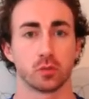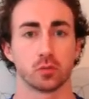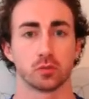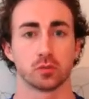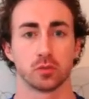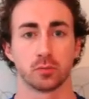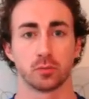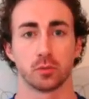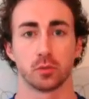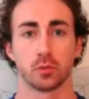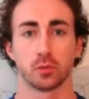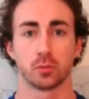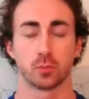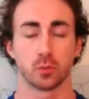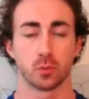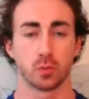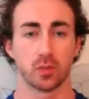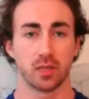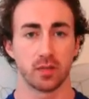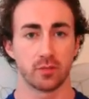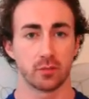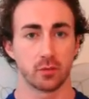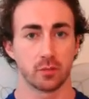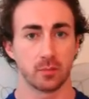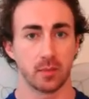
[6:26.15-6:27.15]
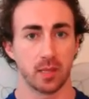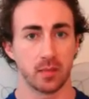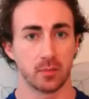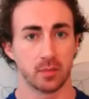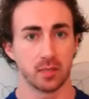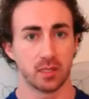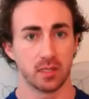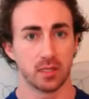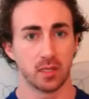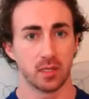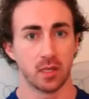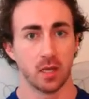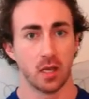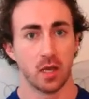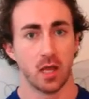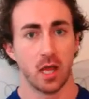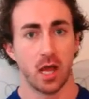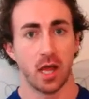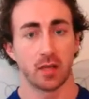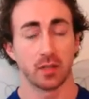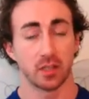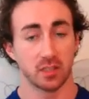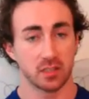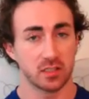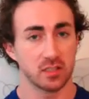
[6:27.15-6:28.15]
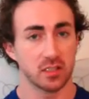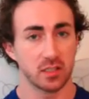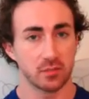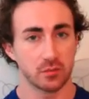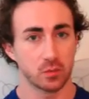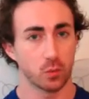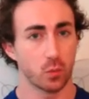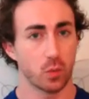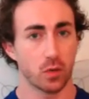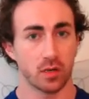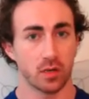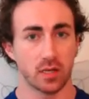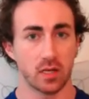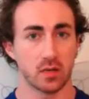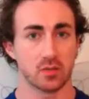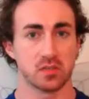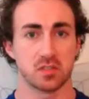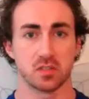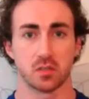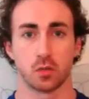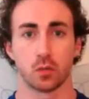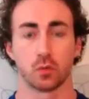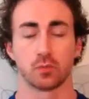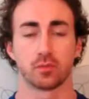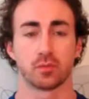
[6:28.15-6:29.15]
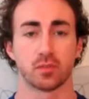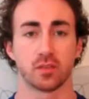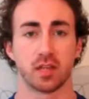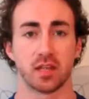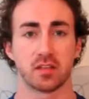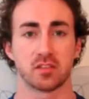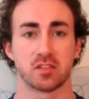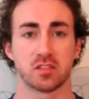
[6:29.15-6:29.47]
the bum or whatever it may be, and I can give you workouts at home for that.